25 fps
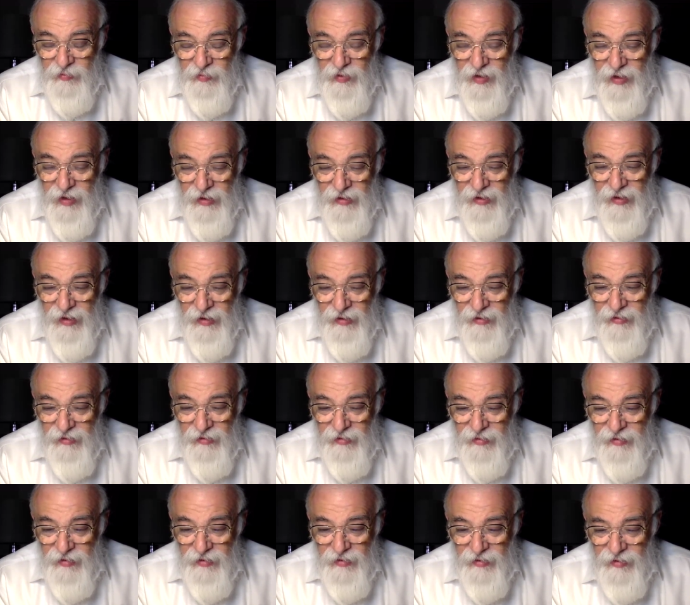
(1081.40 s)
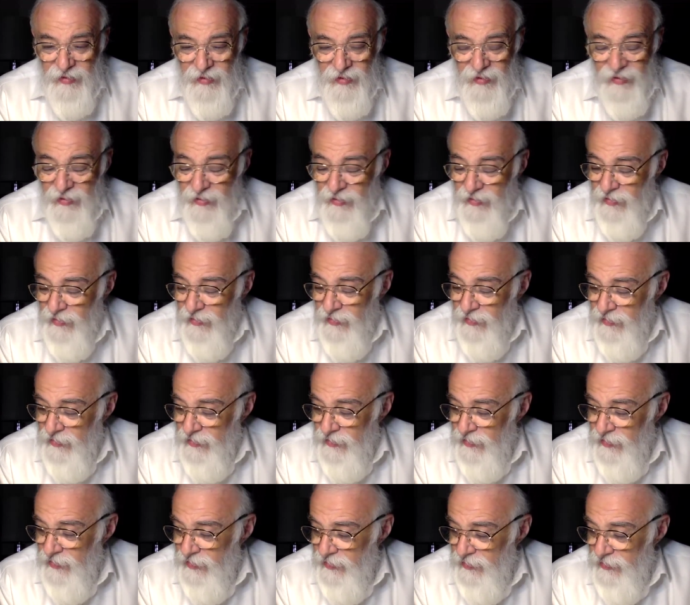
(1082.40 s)
break down to, uh,
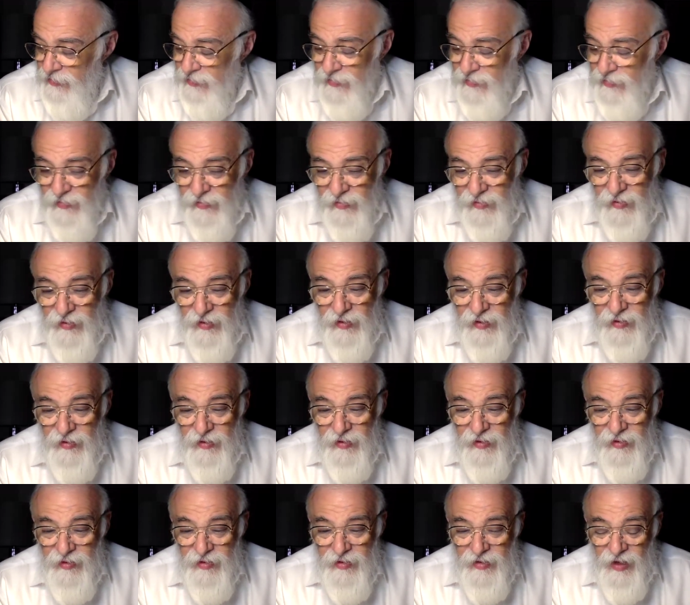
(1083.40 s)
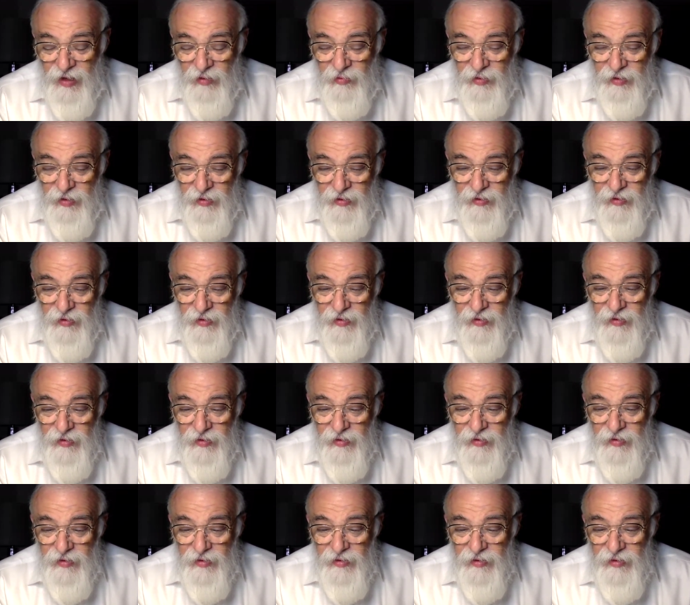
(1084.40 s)
in the stomach.
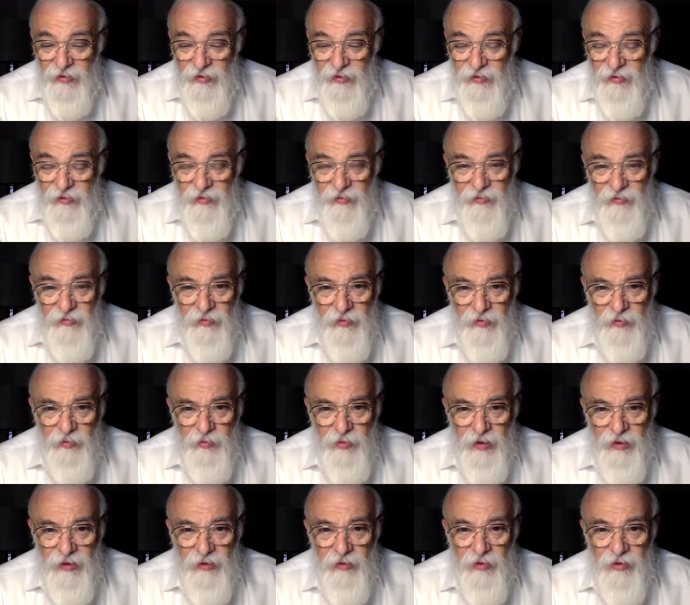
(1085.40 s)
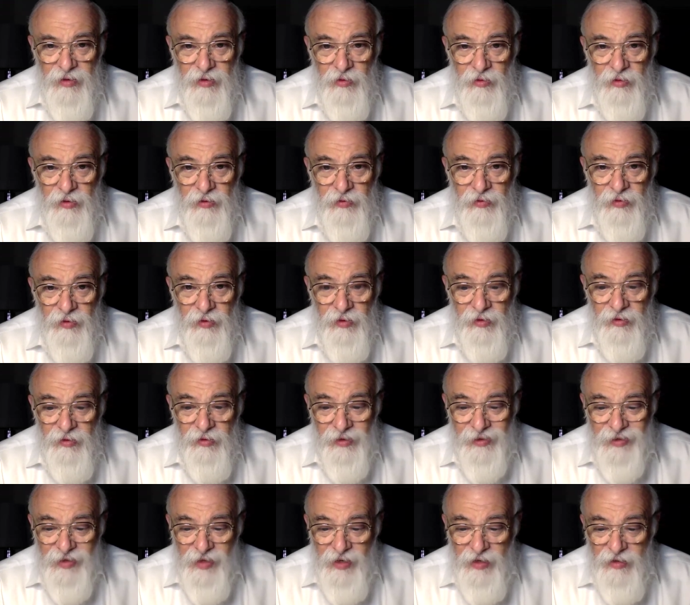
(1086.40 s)
Not break, what's the word for it?
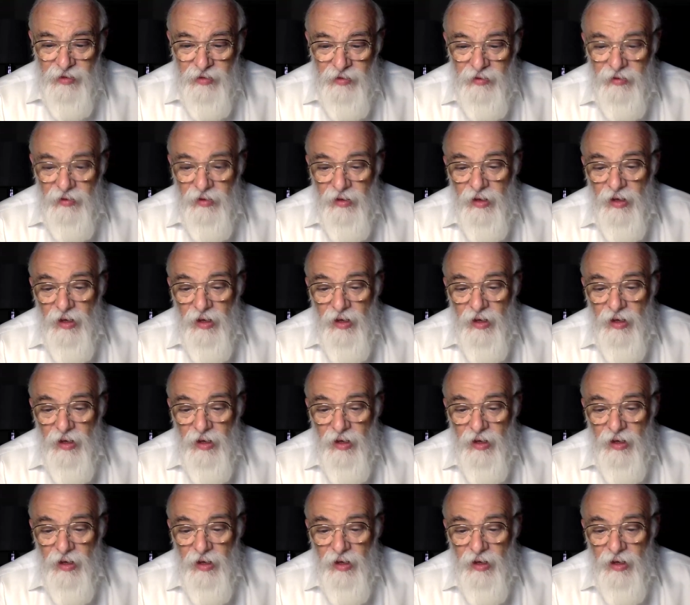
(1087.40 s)
Digested.